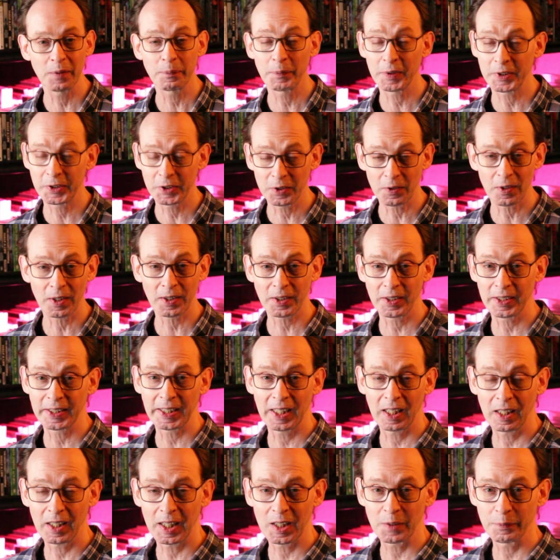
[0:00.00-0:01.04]
but you are going to get
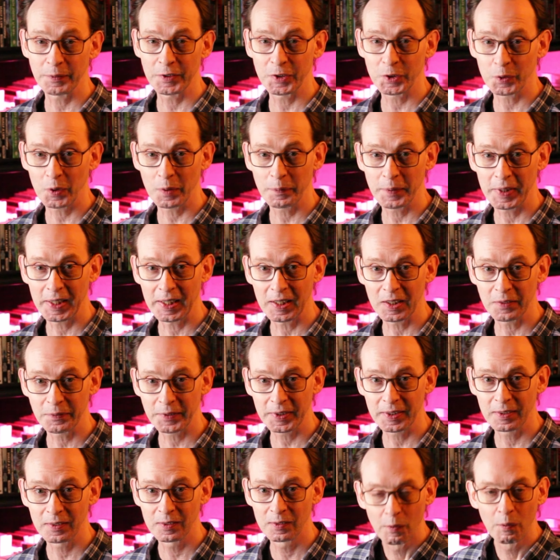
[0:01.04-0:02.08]
a lot of enjoyment out of it.